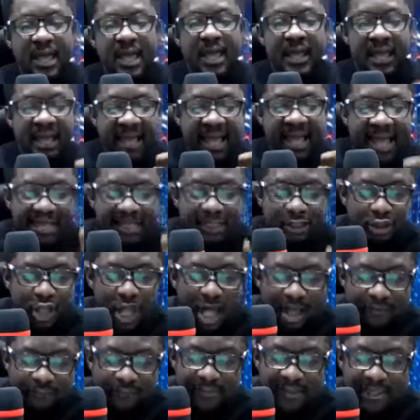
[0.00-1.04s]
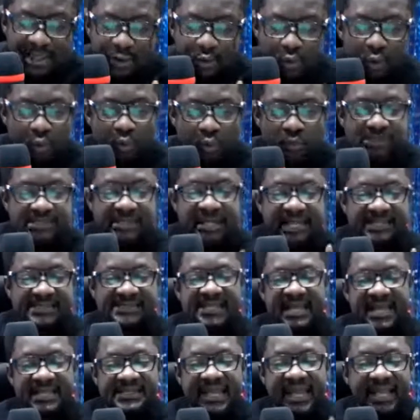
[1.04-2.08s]
I love a quote that says,
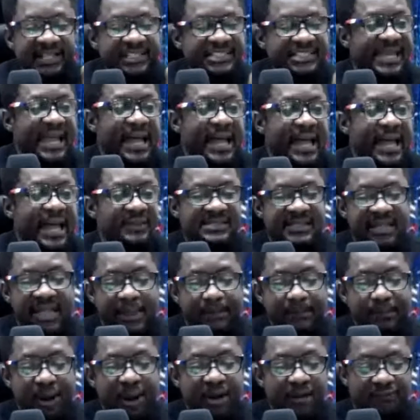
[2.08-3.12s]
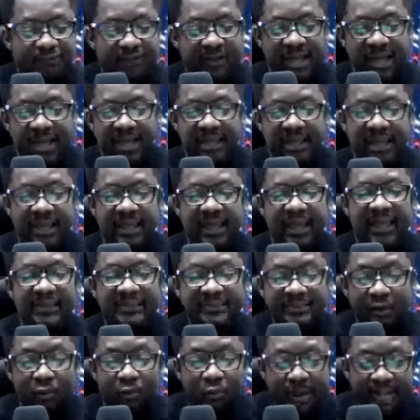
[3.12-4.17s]
a child is like butterfly in the
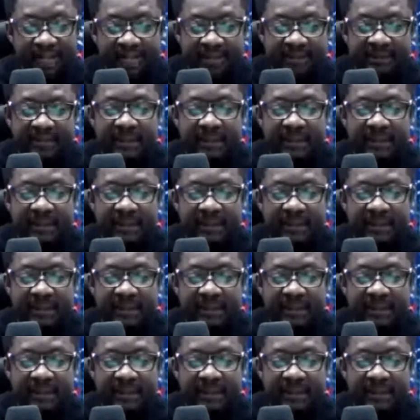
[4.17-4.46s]
wind.